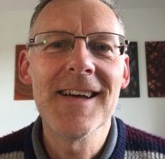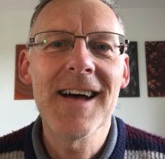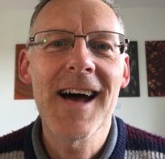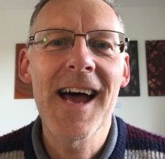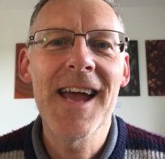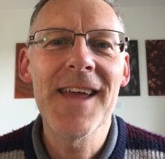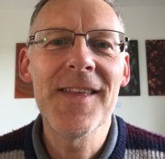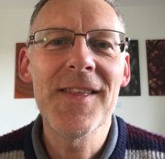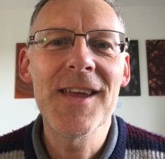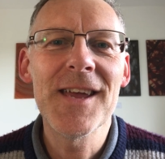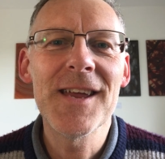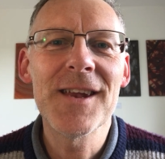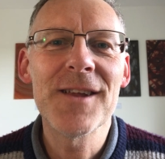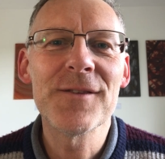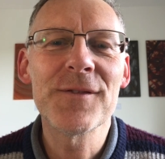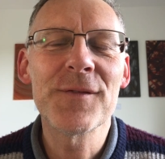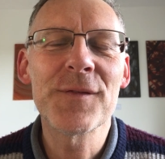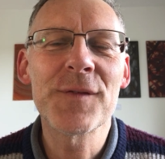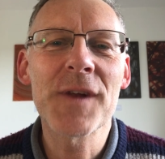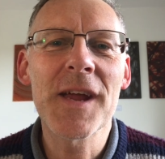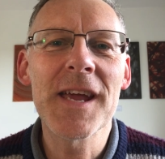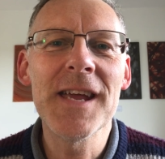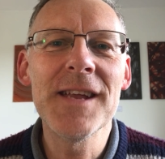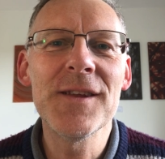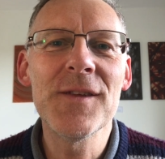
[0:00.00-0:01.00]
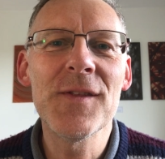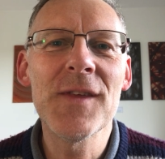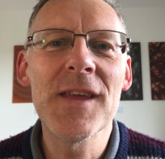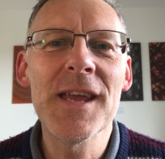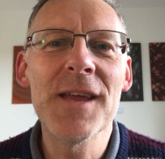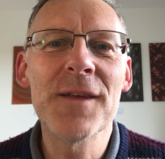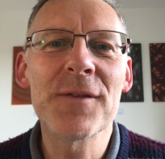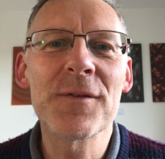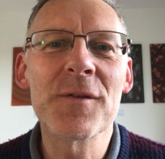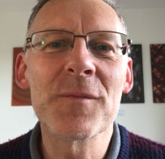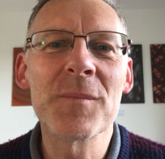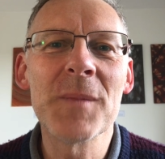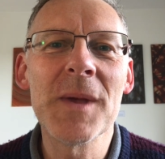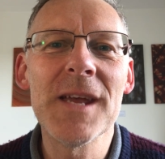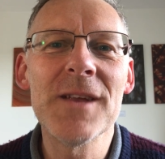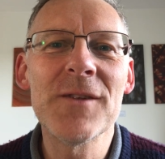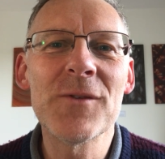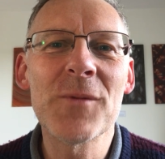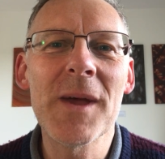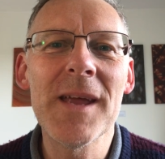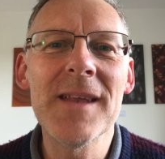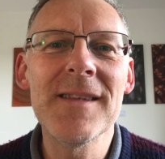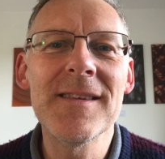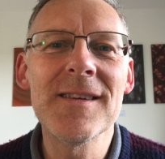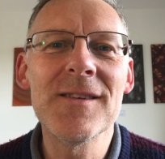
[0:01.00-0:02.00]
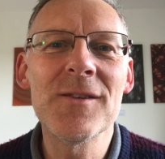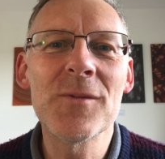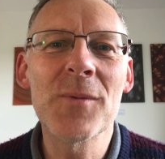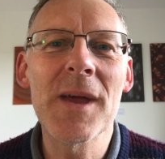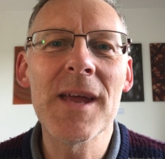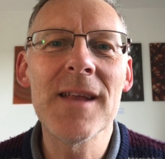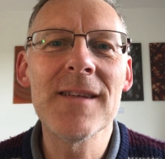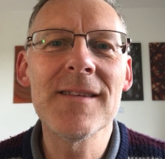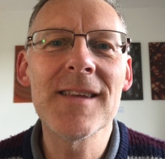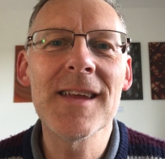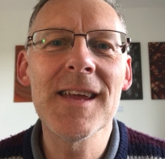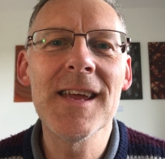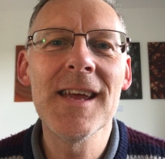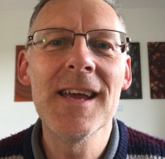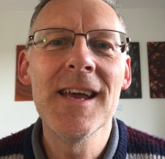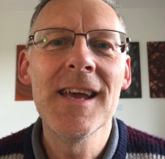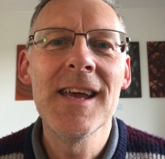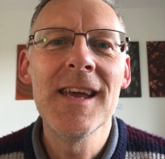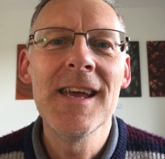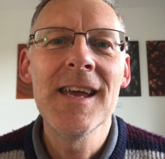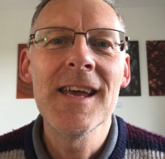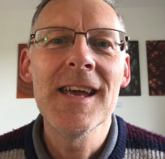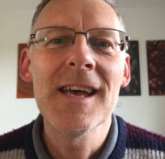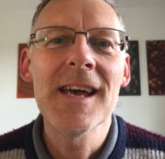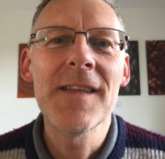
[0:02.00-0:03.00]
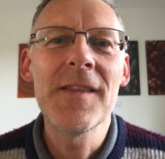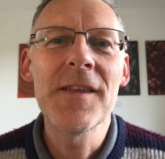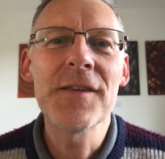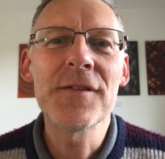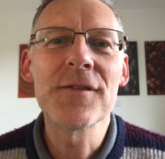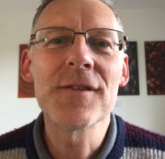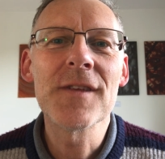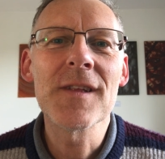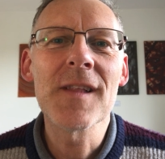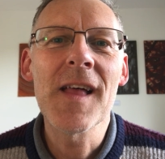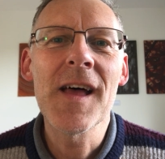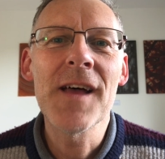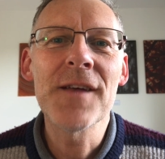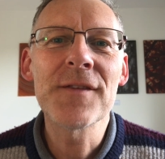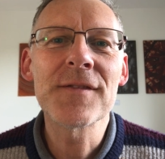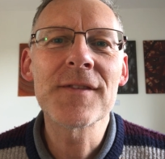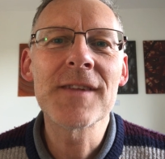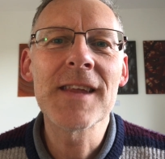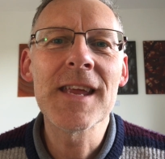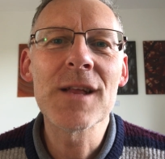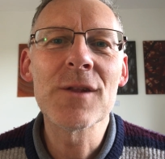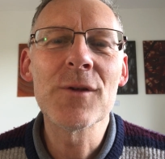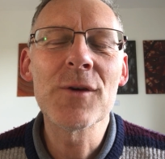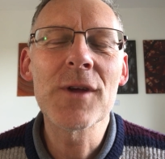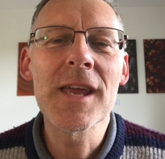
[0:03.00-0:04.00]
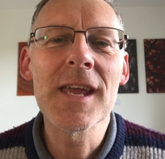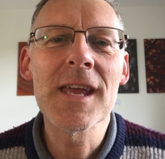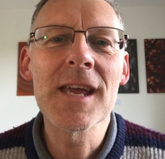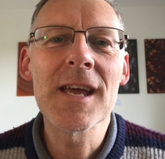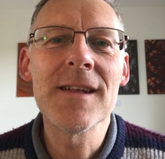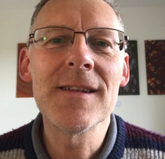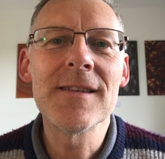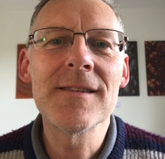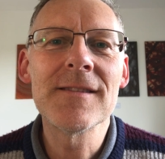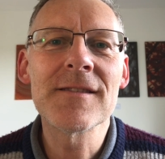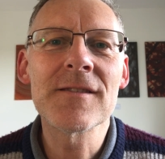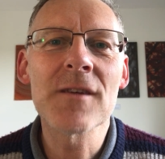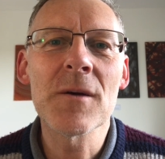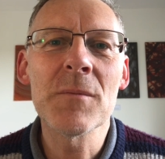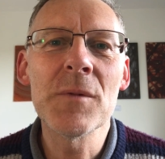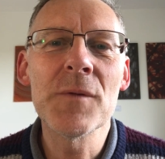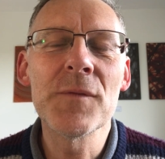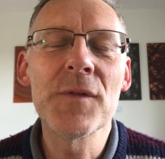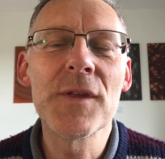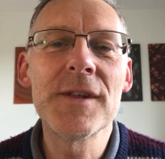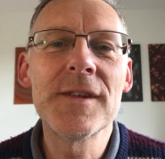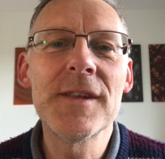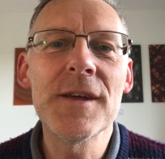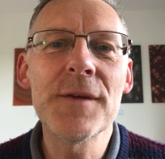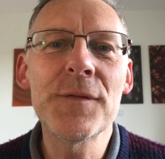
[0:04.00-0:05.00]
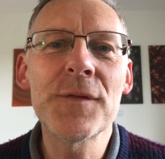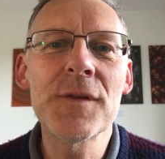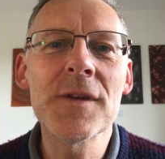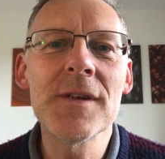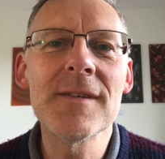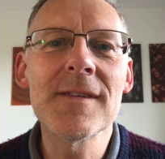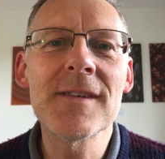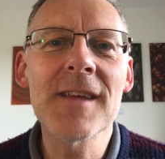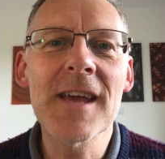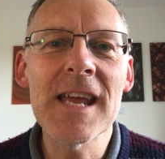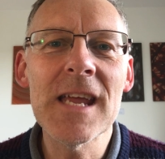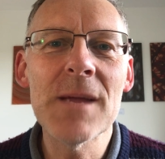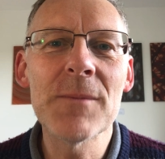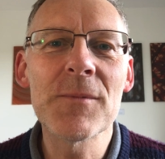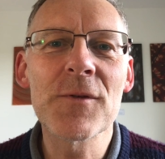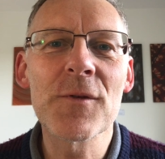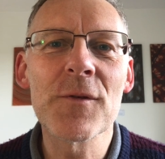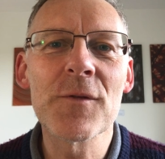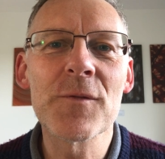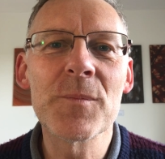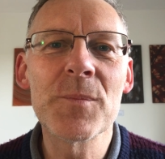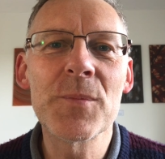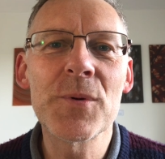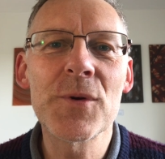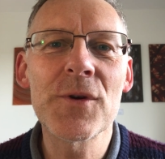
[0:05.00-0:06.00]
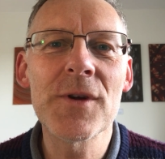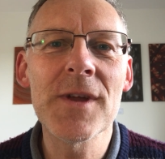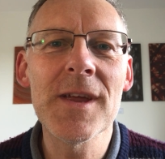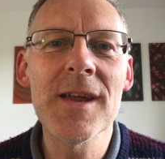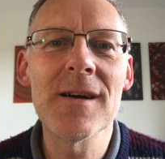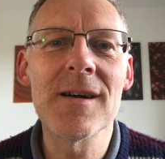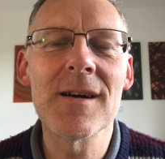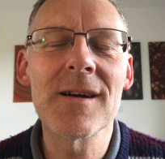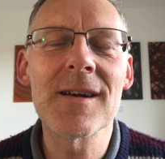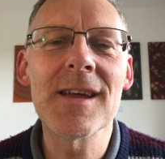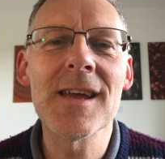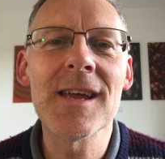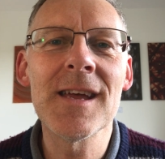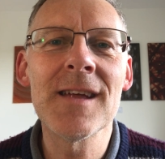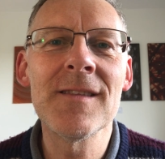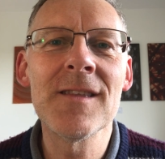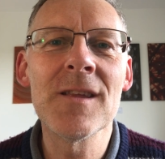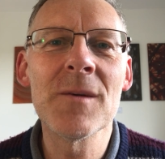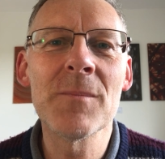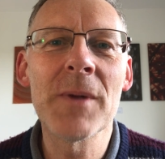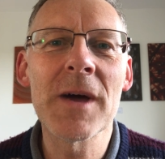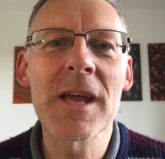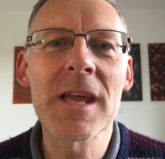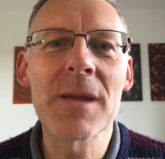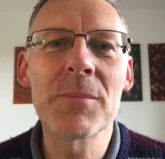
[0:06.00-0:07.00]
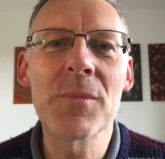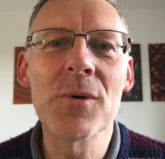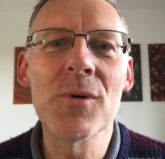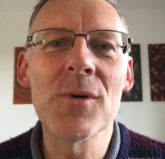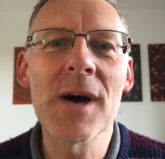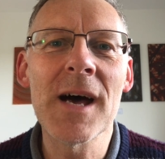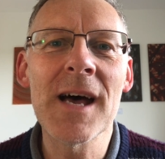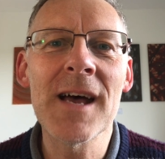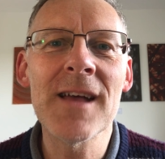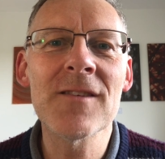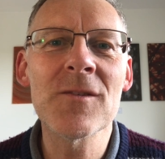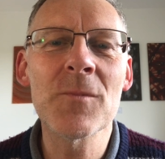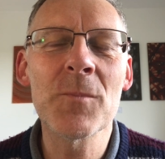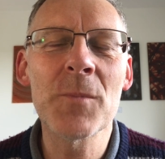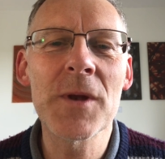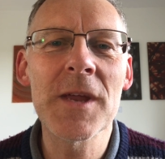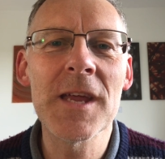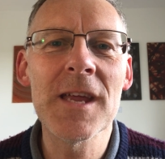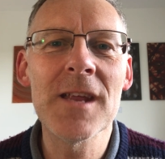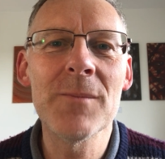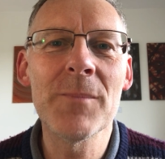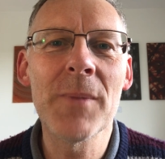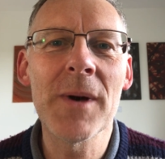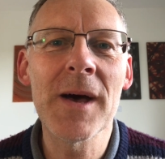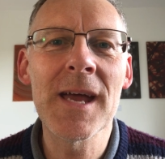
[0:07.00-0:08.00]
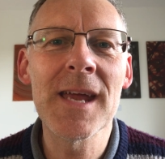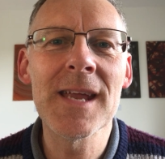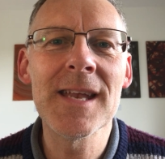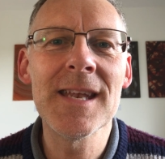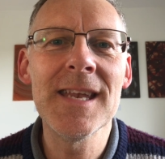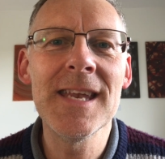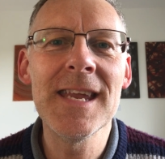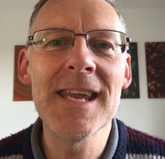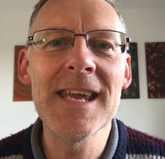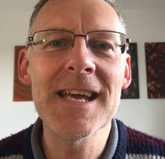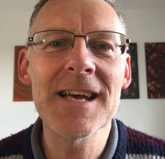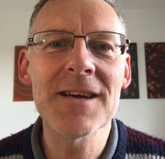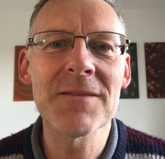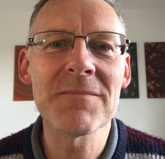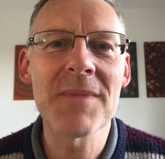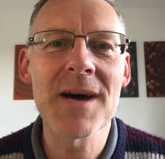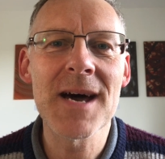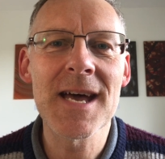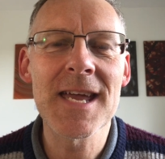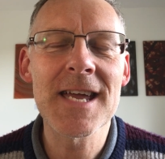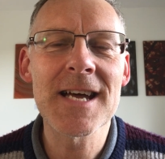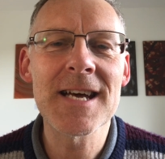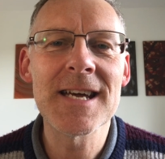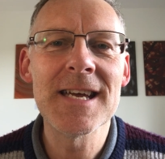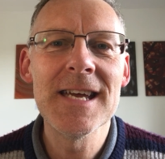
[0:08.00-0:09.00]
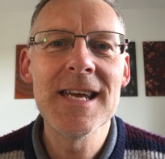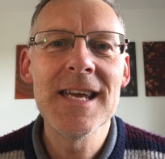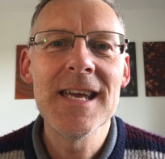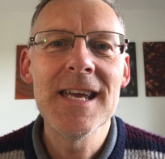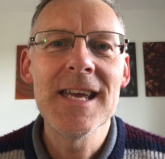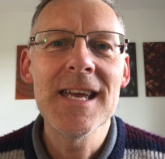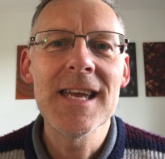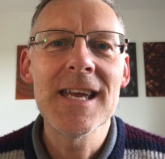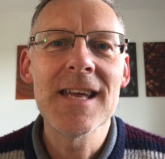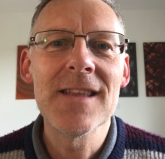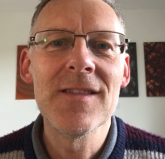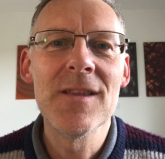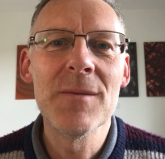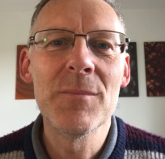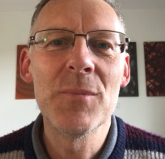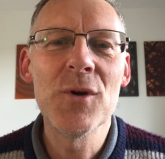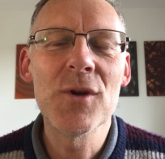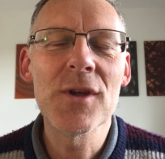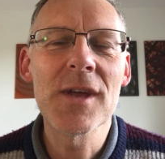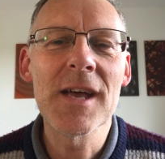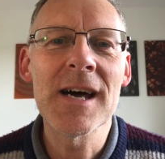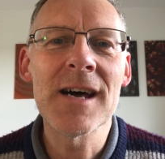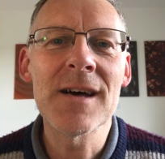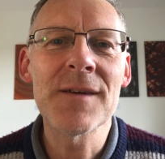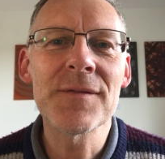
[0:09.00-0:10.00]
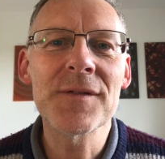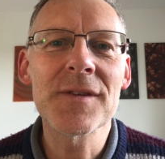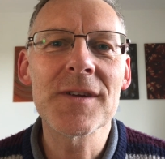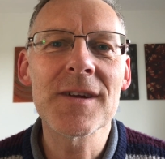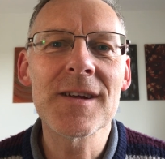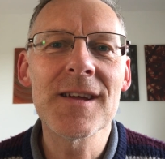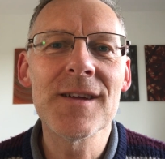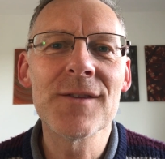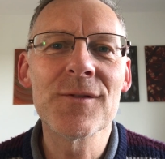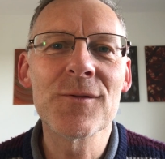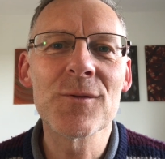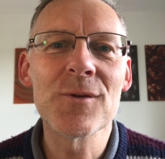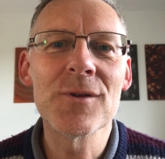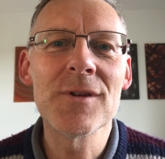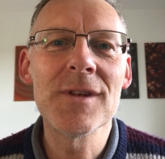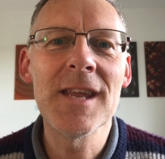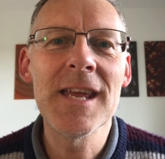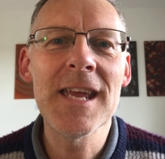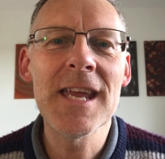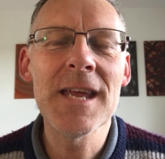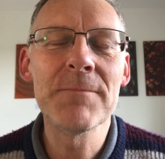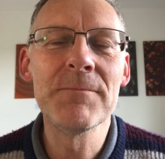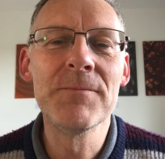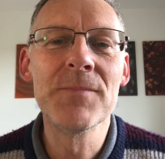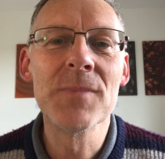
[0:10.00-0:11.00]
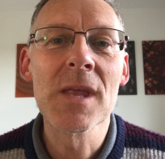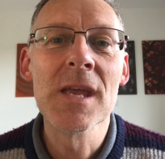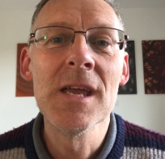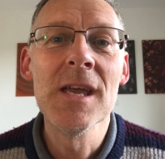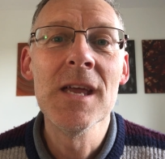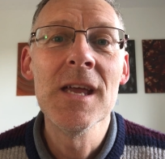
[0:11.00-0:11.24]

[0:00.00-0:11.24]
Hi there, it's Friday the 8th of May 2020, and this is the last day looking at some of the different types of prayer in the Bible as prayed by Nehemiah in the book after his own name.